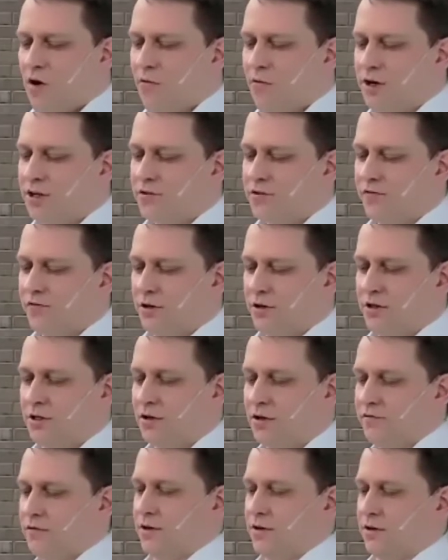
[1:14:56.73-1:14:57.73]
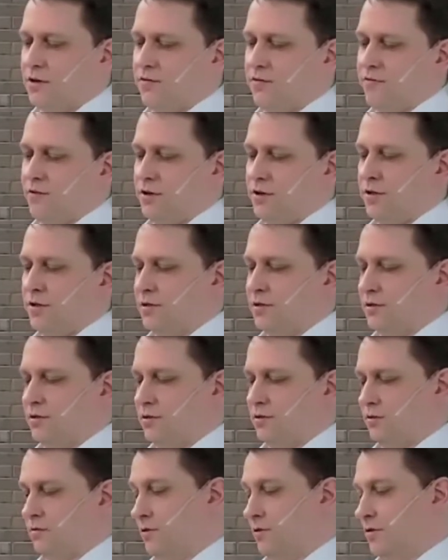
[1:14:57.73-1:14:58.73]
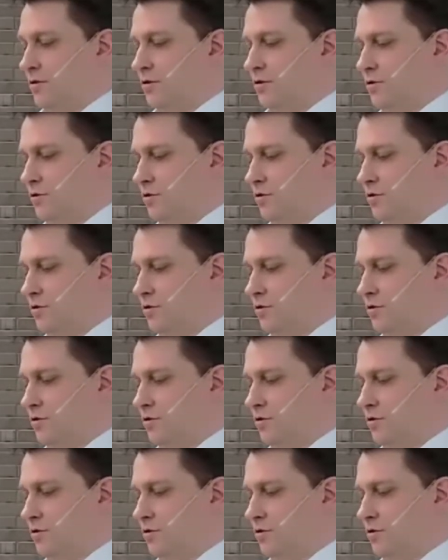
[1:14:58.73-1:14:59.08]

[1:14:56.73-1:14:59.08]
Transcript: what is very different, for instance,